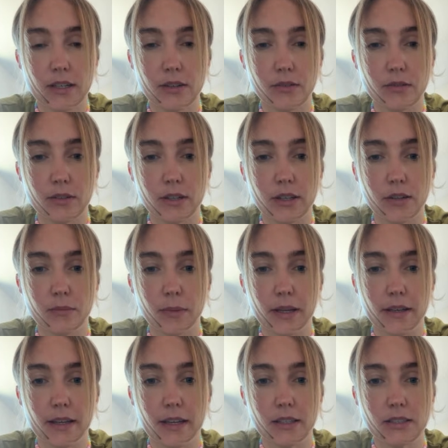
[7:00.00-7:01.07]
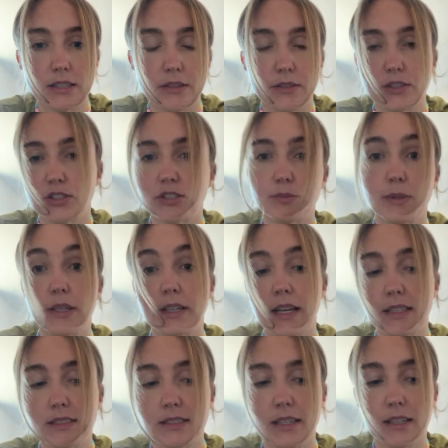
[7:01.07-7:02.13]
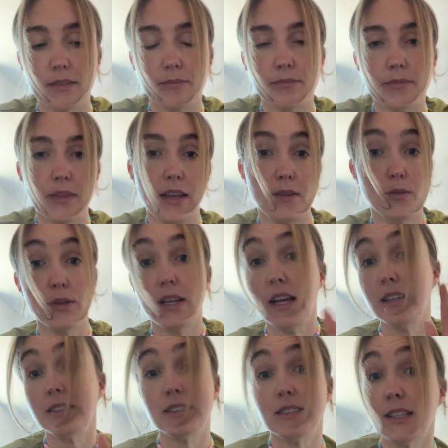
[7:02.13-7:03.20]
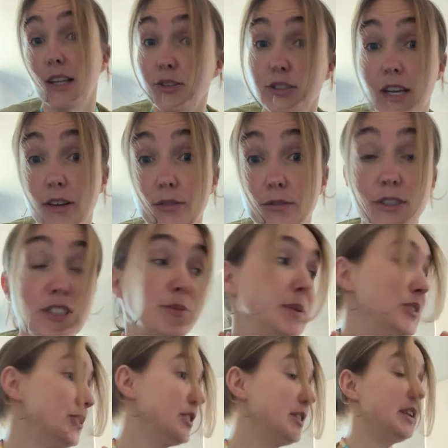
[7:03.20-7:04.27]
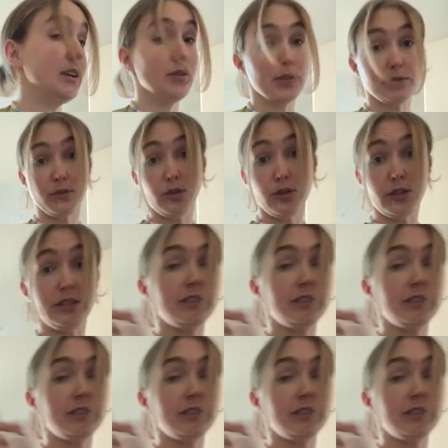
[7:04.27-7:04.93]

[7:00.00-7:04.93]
don't mind that stuff. It's just when it gets like everyone is allowed to have free speech out here. Hold on